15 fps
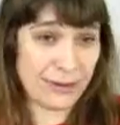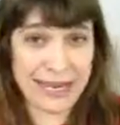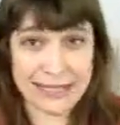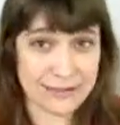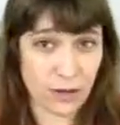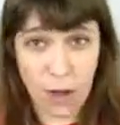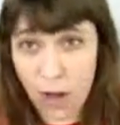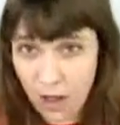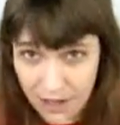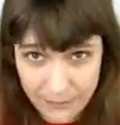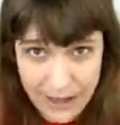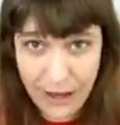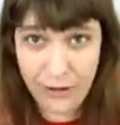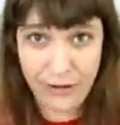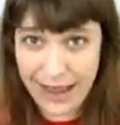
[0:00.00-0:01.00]
me, it's all
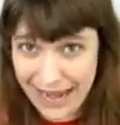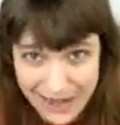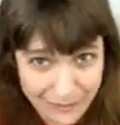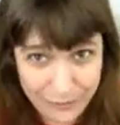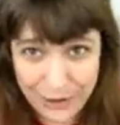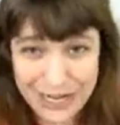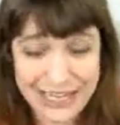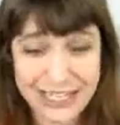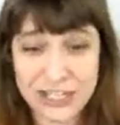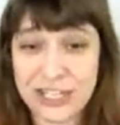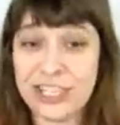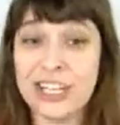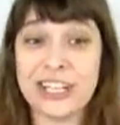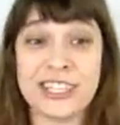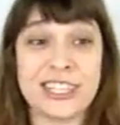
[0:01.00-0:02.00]
about Avery.
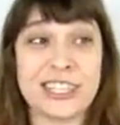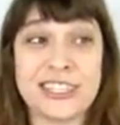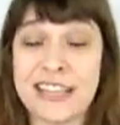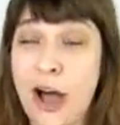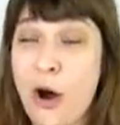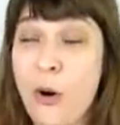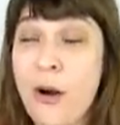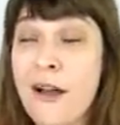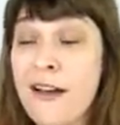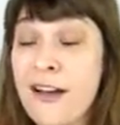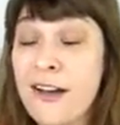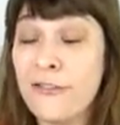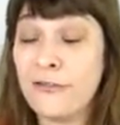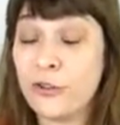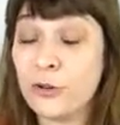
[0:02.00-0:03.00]
She looked so
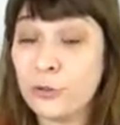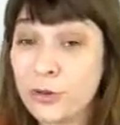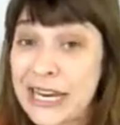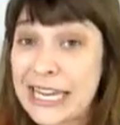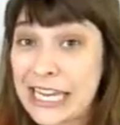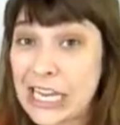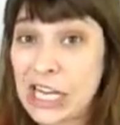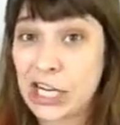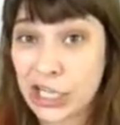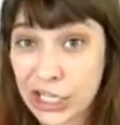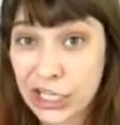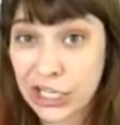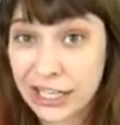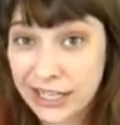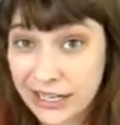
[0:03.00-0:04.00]
freaking
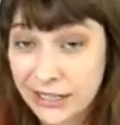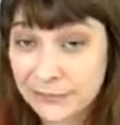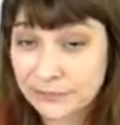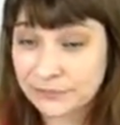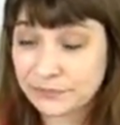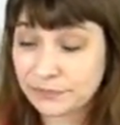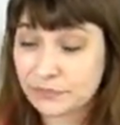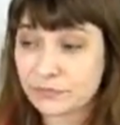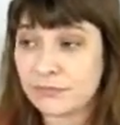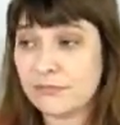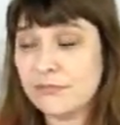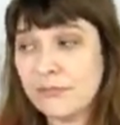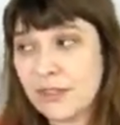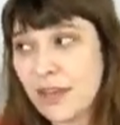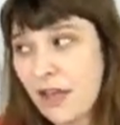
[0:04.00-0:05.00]
good.
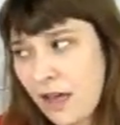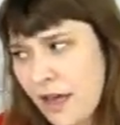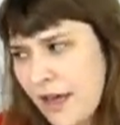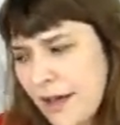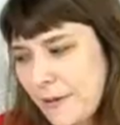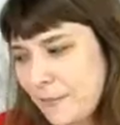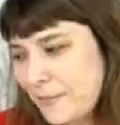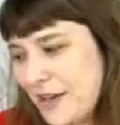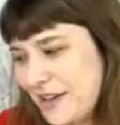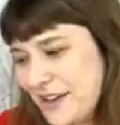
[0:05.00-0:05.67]
Um,